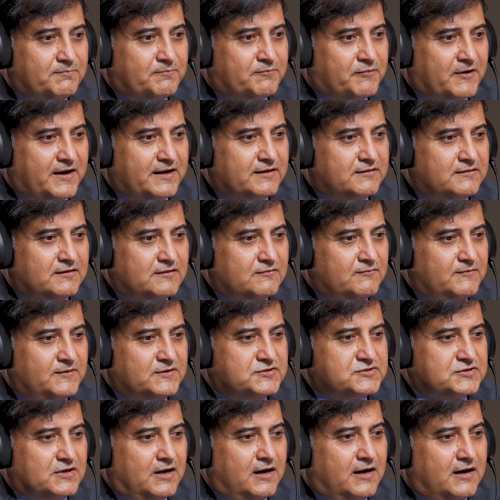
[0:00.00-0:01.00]
prices
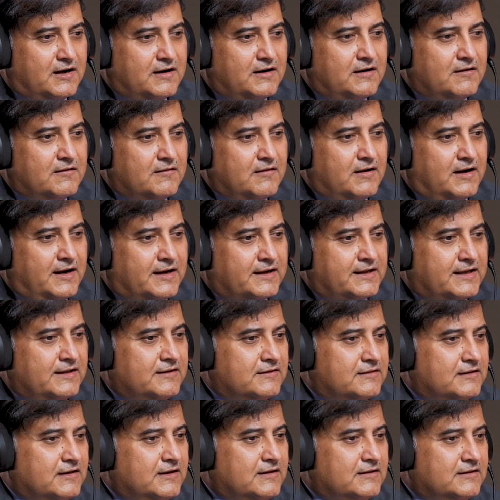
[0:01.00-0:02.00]
which are, I can
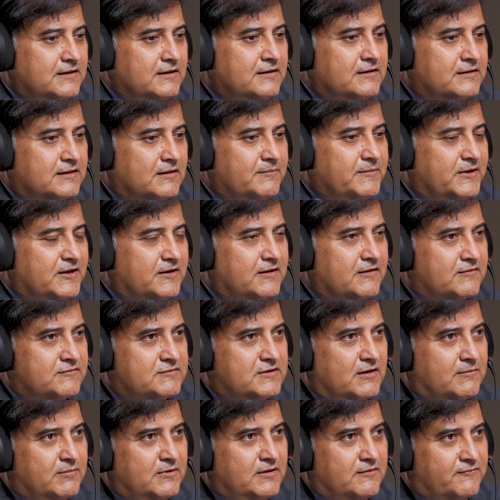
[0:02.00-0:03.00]
say, in some areas
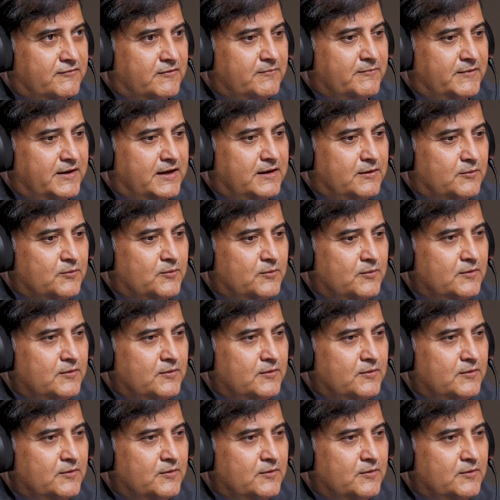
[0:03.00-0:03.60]
double from now.